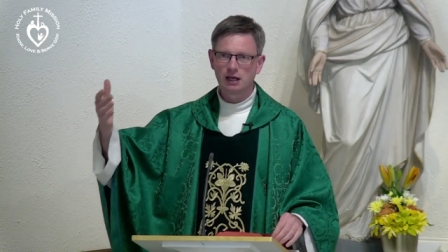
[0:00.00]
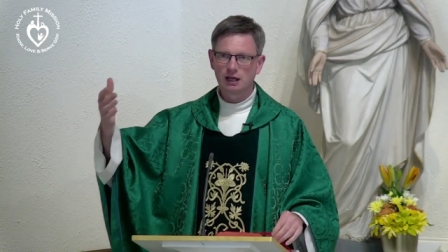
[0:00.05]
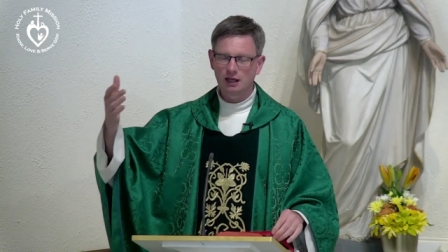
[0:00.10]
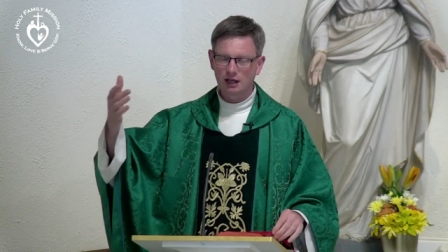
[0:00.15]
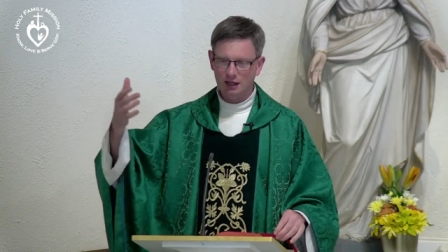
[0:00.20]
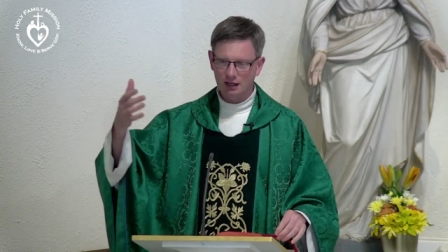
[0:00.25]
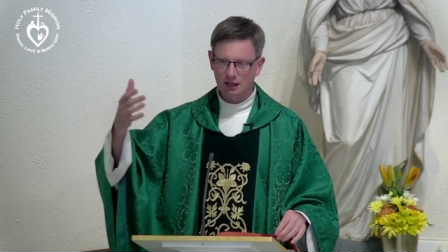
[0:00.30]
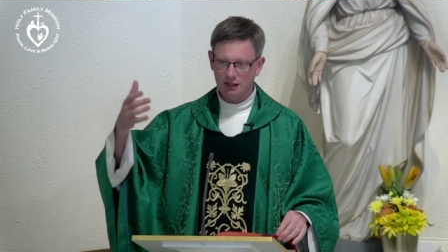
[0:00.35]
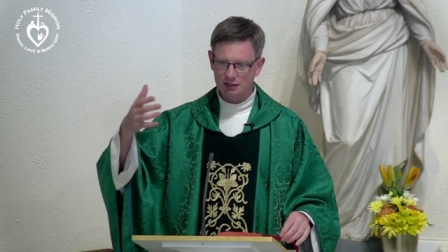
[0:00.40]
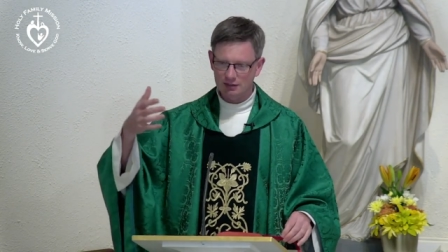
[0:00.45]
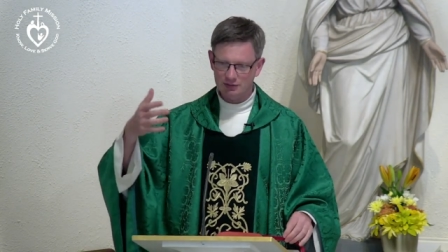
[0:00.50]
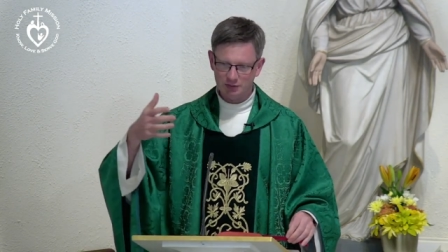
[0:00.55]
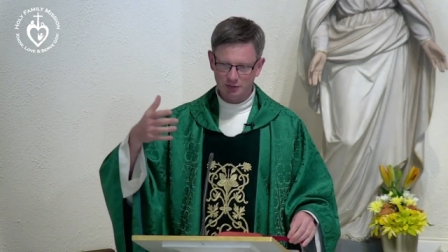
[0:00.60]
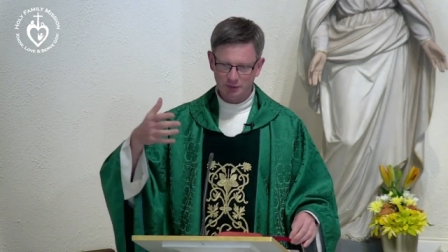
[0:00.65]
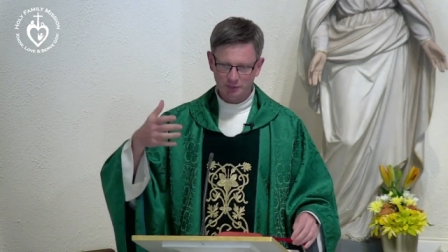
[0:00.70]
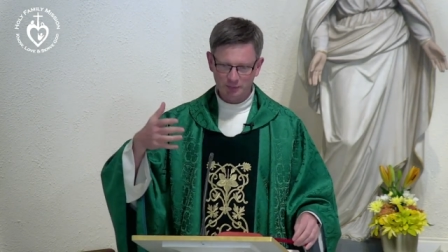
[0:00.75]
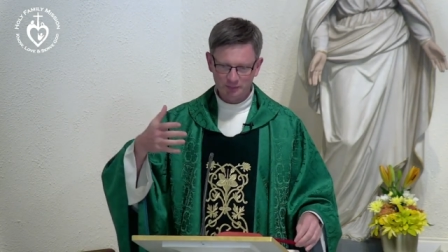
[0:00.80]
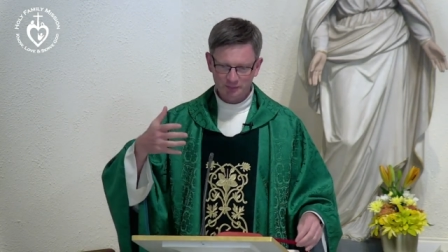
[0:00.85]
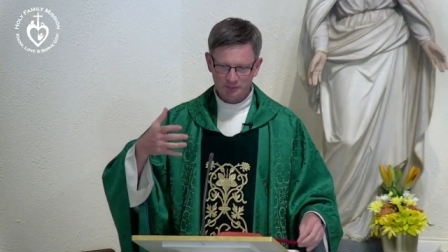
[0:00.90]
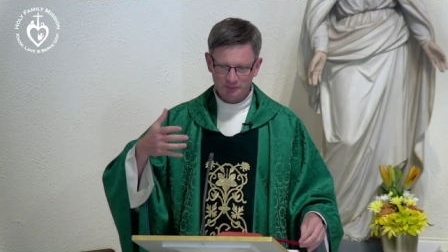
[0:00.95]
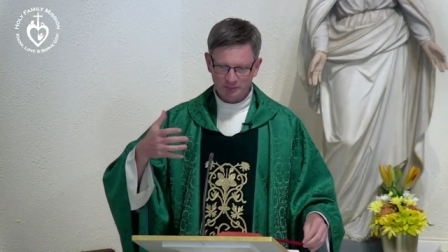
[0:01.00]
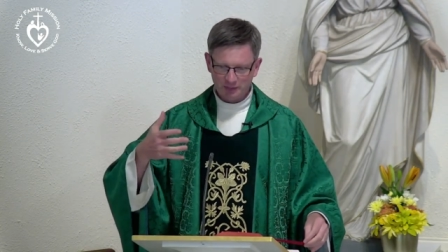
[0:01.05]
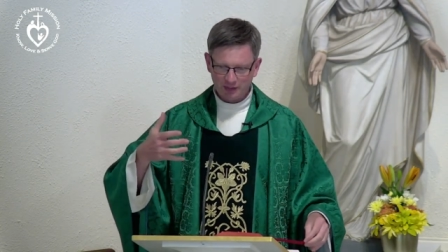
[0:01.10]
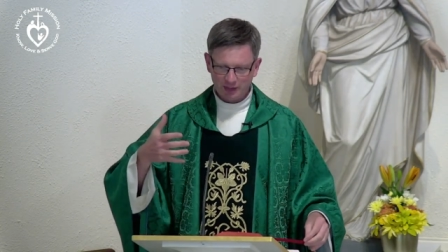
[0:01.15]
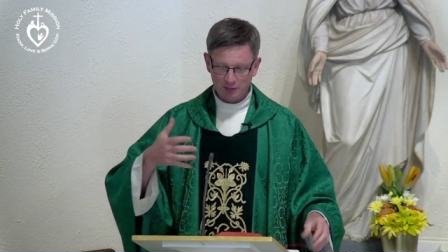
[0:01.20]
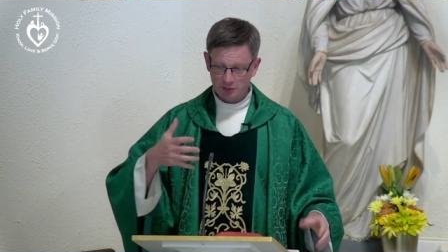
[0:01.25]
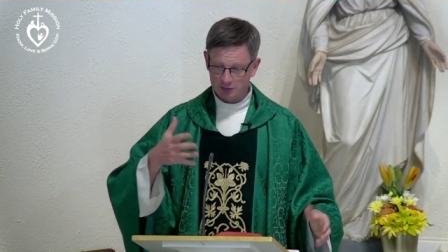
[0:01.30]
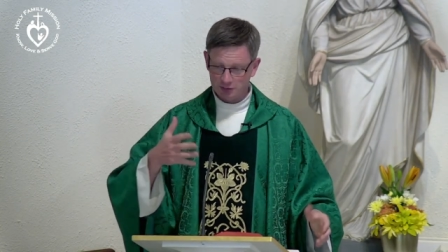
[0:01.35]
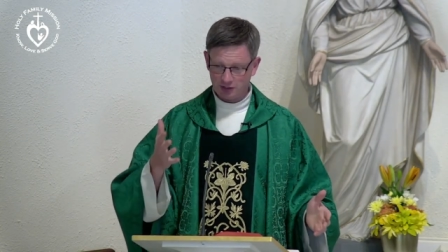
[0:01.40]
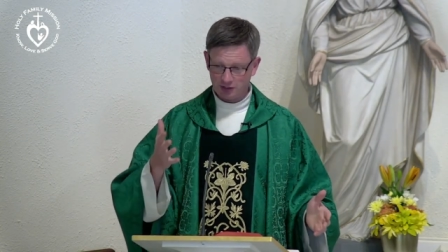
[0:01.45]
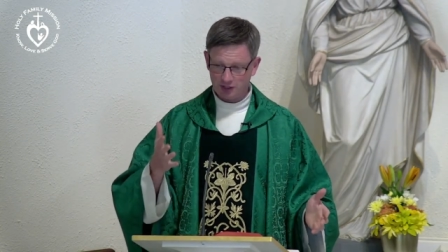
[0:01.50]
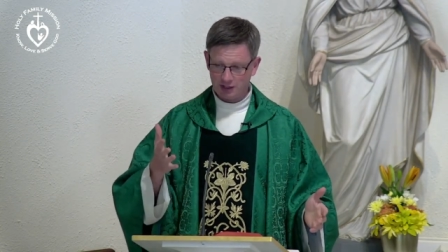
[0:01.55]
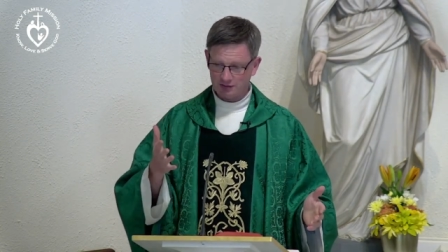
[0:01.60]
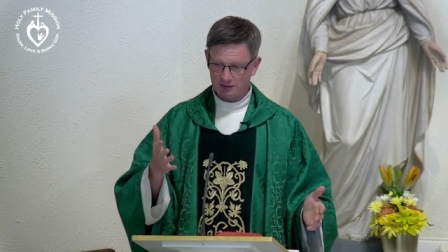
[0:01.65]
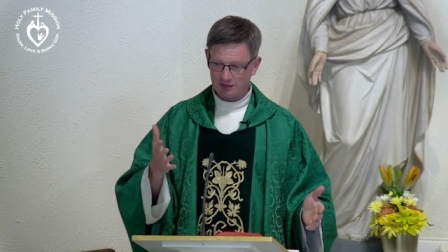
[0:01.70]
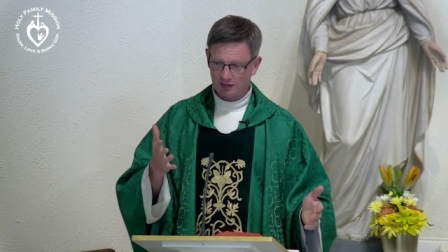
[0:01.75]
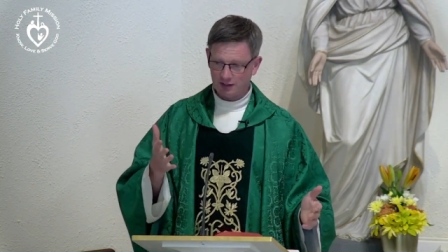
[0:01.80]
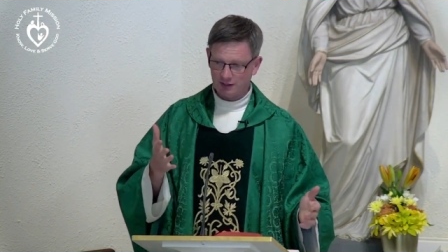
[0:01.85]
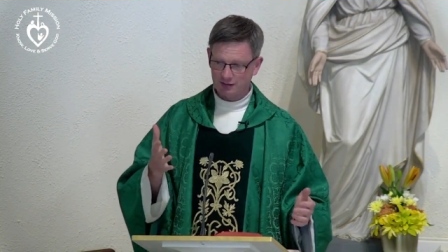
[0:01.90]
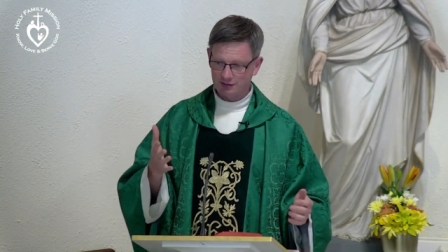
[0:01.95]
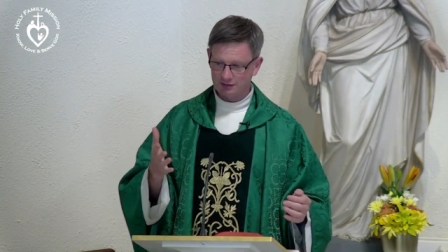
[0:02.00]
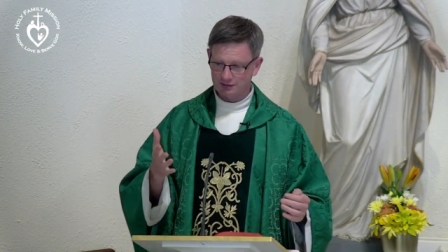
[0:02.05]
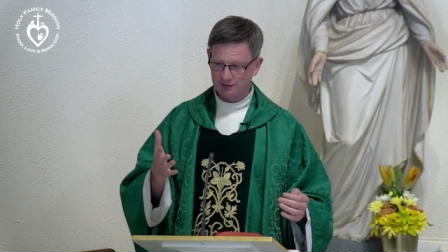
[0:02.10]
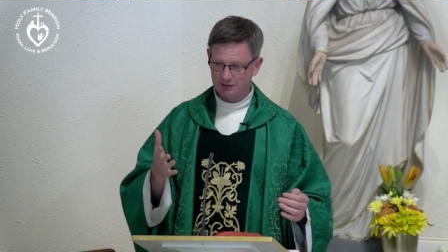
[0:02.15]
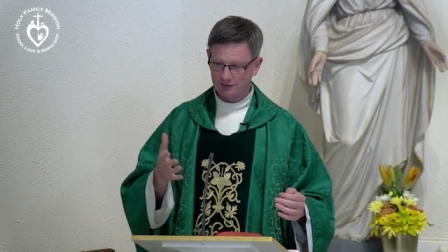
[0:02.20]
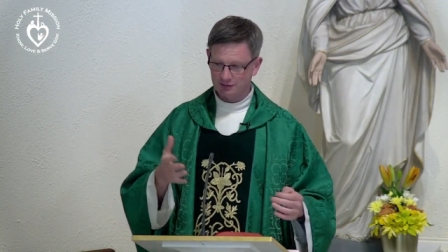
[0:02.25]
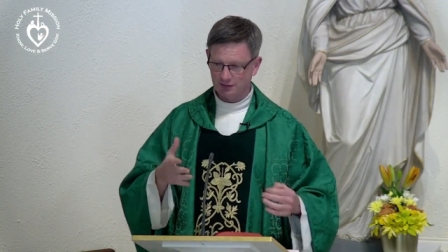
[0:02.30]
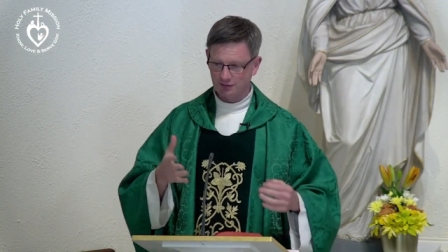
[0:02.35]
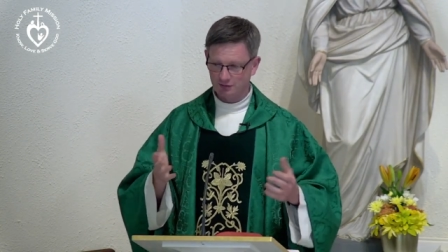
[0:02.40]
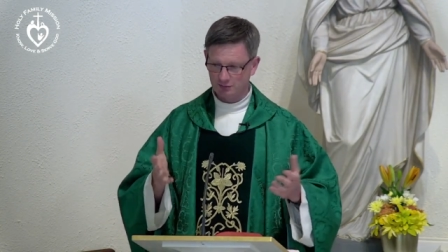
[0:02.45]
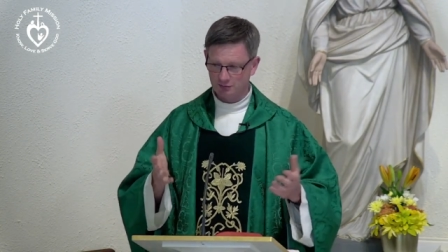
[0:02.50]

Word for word: Uh, so it was great, because uh,